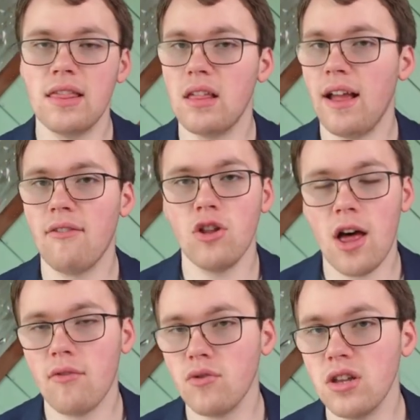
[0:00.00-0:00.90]
They have a
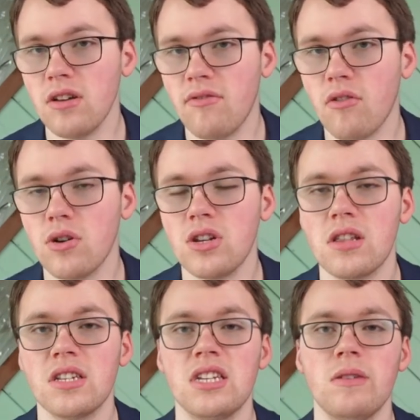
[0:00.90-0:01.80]
lot of really good forwards
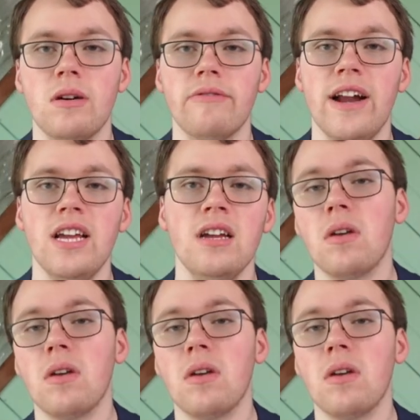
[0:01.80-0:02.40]
on this team already,